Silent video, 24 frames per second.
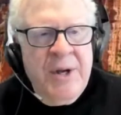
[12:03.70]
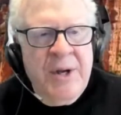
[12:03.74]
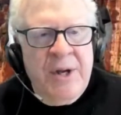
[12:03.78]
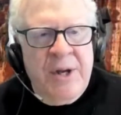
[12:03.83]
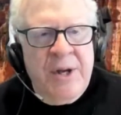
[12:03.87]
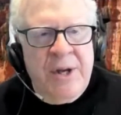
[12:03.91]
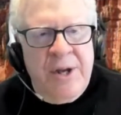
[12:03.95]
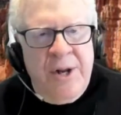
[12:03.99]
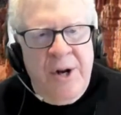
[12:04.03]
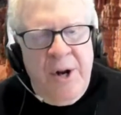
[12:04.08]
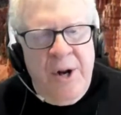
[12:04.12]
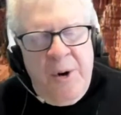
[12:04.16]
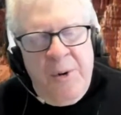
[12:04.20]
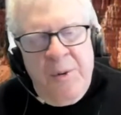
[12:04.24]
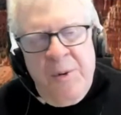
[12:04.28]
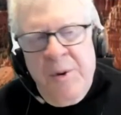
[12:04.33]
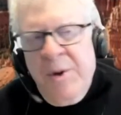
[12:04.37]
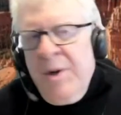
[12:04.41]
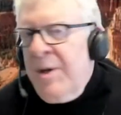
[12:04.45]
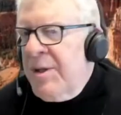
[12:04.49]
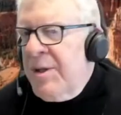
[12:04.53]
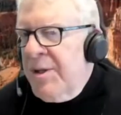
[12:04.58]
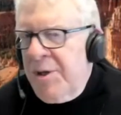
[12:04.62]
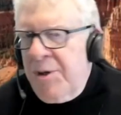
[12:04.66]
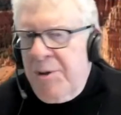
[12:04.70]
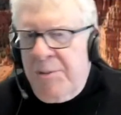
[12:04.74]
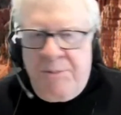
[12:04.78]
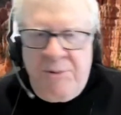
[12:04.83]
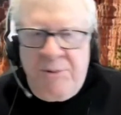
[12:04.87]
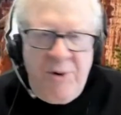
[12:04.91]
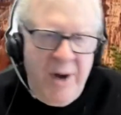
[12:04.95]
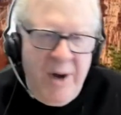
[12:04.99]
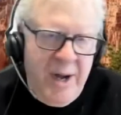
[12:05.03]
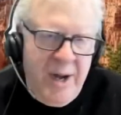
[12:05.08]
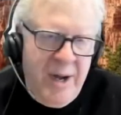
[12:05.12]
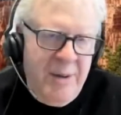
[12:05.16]
with you know
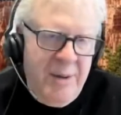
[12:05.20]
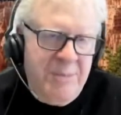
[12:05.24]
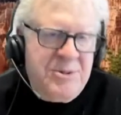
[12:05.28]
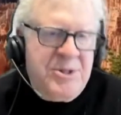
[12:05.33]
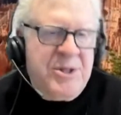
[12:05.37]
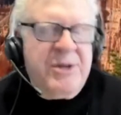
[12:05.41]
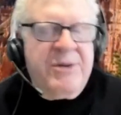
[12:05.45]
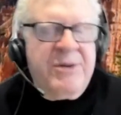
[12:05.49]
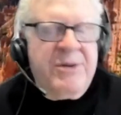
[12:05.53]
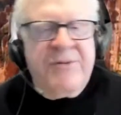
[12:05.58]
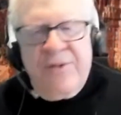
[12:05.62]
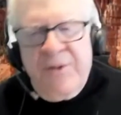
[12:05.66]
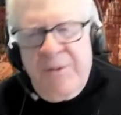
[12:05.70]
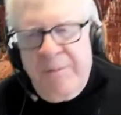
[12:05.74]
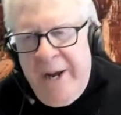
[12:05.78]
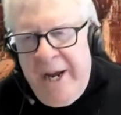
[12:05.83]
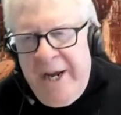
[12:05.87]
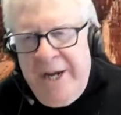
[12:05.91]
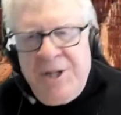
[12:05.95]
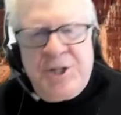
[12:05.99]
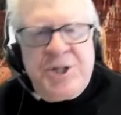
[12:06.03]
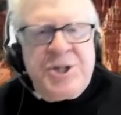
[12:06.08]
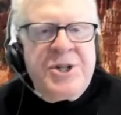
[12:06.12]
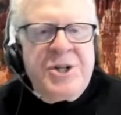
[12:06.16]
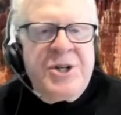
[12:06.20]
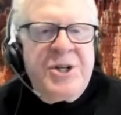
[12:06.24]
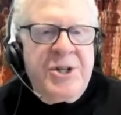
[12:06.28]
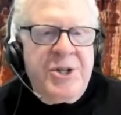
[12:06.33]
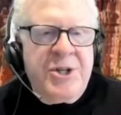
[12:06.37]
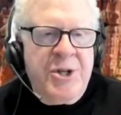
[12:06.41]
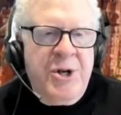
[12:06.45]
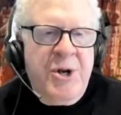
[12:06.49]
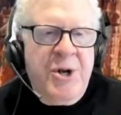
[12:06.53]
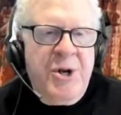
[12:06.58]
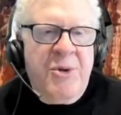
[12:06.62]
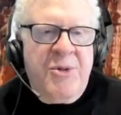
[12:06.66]
little prompts,
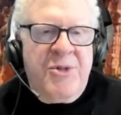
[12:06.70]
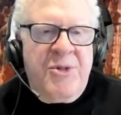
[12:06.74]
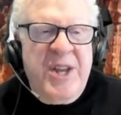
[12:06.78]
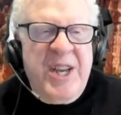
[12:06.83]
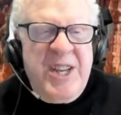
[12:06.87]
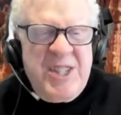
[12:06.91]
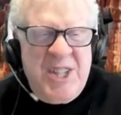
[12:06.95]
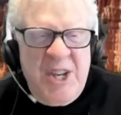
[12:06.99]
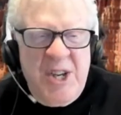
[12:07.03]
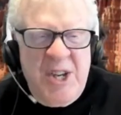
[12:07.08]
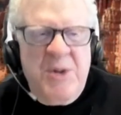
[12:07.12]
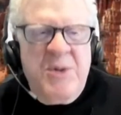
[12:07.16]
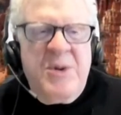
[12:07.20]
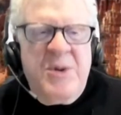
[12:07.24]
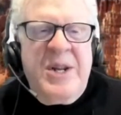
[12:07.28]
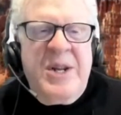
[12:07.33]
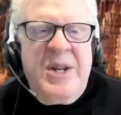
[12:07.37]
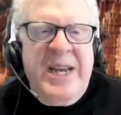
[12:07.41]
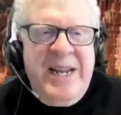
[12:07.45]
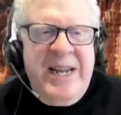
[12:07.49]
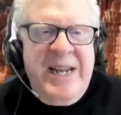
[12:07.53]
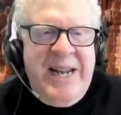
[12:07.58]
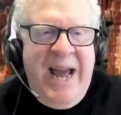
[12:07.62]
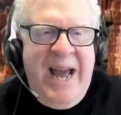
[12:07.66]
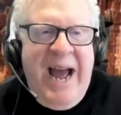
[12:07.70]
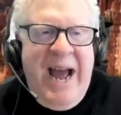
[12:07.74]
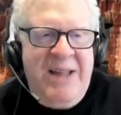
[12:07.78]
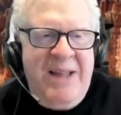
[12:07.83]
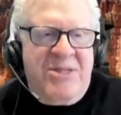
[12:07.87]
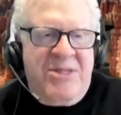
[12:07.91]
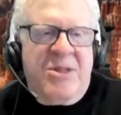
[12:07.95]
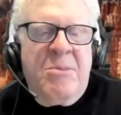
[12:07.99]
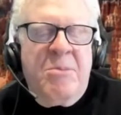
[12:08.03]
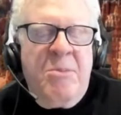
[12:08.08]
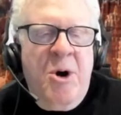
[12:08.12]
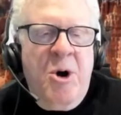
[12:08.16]
information, things that you need
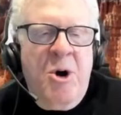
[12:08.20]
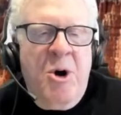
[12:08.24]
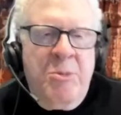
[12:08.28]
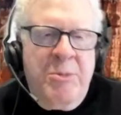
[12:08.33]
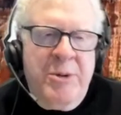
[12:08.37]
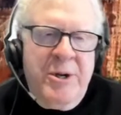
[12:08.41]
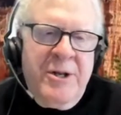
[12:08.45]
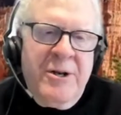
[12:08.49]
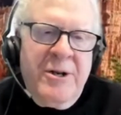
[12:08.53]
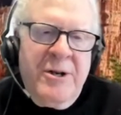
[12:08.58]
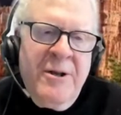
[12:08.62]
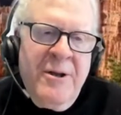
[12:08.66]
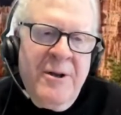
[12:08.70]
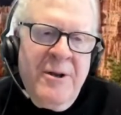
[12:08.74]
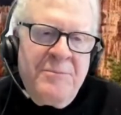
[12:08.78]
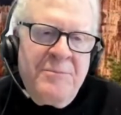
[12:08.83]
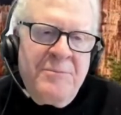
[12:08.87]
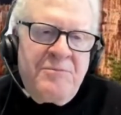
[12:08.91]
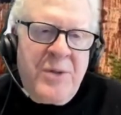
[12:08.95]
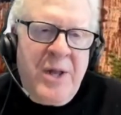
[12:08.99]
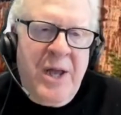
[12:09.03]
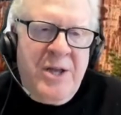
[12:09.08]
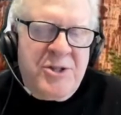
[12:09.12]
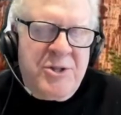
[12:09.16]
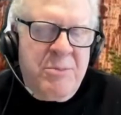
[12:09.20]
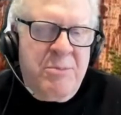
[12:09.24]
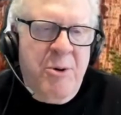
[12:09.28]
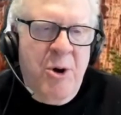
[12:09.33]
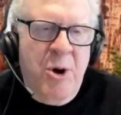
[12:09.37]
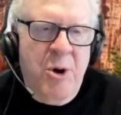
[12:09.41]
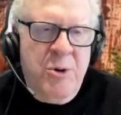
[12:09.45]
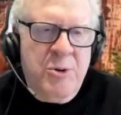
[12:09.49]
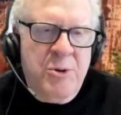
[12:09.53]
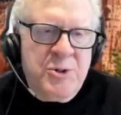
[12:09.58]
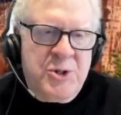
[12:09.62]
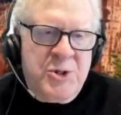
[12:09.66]
at the moment,
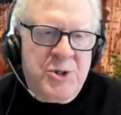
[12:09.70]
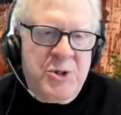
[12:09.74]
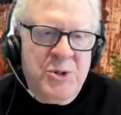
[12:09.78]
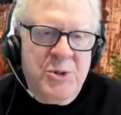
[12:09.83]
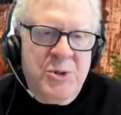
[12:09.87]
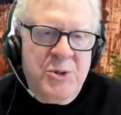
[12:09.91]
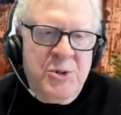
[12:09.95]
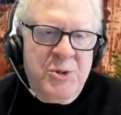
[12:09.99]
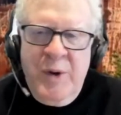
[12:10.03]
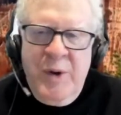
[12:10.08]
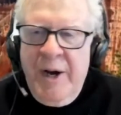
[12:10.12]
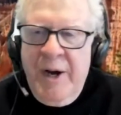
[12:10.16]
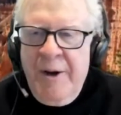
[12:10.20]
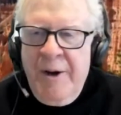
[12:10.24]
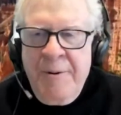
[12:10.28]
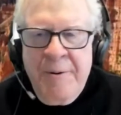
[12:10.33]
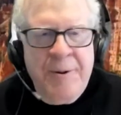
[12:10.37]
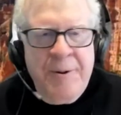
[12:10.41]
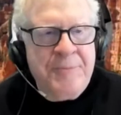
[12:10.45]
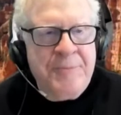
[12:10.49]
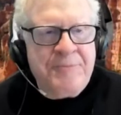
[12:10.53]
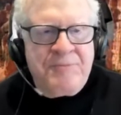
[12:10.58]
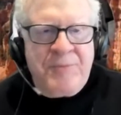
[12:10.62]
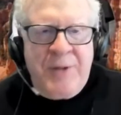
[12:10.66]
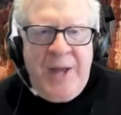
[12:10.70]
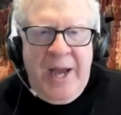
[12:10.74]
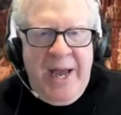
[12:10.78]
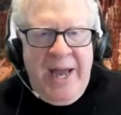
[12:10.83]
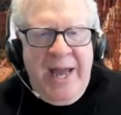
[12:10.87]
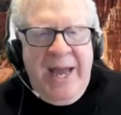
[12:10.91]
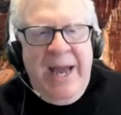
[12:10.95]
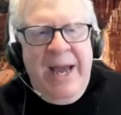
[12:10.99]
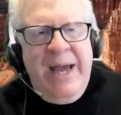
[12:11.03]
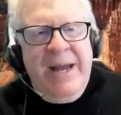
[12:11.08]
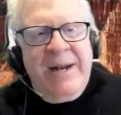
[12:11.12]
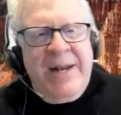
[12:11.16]
as opposed to a
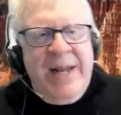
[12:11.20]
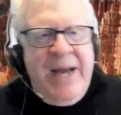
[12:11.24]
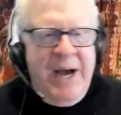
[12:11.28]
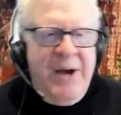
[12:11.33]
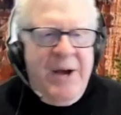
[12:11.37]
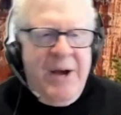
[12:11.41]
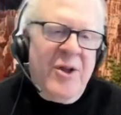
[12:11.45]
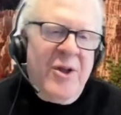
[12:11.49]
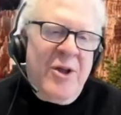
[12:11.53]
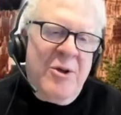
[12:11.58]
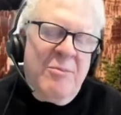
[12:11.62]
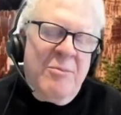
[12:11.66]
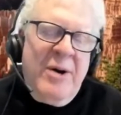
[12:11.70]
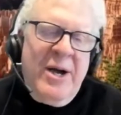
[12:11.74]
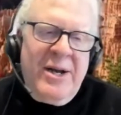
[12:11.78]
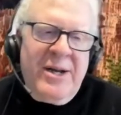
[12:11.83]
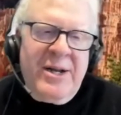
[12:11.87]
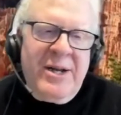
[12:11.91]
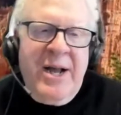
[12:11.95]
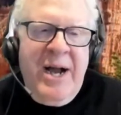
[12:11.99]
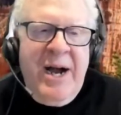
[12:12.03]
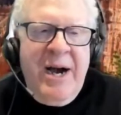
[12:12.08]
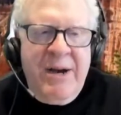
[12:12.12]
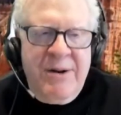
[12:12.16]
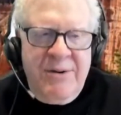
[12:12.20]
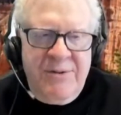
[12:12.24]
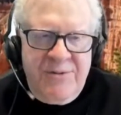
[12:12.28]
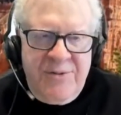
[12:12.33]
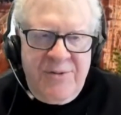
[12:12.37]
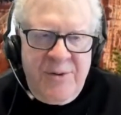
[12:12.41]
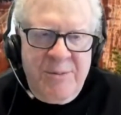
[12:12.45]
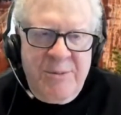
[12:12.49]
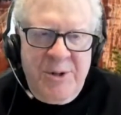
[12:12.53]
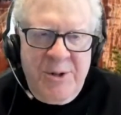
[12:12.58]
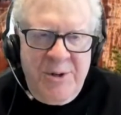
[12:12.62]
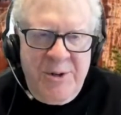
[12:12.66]
handout you might have
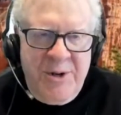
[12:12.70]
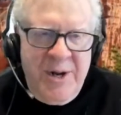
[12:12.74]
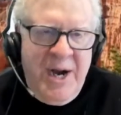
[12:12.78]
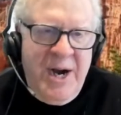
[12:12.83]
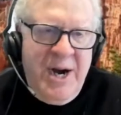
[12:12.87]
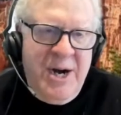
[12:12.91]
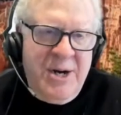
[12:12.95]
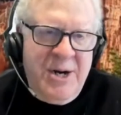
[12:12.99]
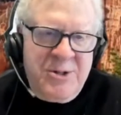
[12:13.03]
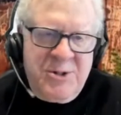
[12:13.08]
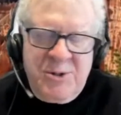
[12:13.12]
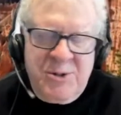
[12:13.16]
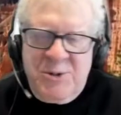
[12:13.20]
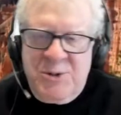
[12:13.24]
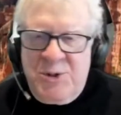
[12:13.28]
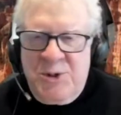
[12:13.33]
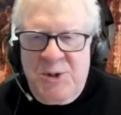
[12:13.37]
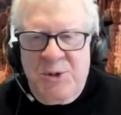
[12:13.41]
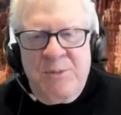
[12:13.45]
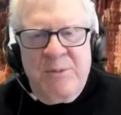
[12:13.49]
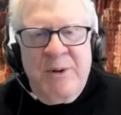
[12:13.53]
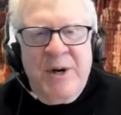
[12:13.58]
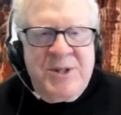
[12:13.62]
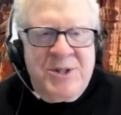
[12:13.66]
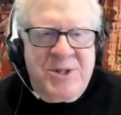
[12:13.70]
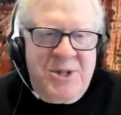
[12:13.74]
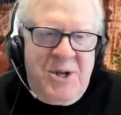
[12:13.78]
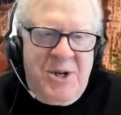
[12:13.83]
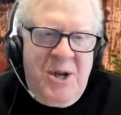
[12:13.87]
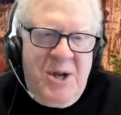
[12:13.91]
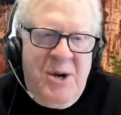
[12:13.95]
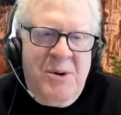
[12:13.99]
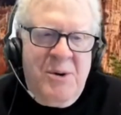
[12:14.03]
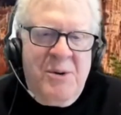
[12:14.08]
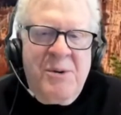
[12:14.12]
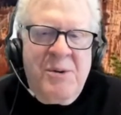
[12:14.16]
gotten from your doctor 2
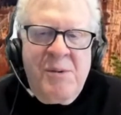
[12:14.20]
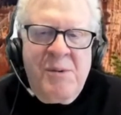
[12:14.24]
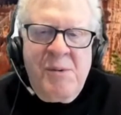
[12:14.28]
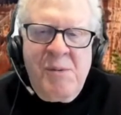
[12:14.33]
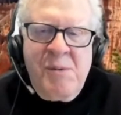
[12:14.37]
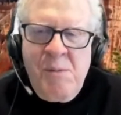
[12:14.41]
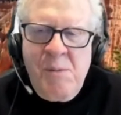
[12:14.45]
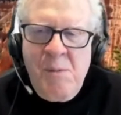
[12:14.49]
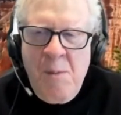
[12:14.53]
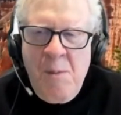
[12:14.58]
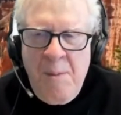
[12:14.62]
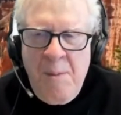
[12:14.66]
months ago.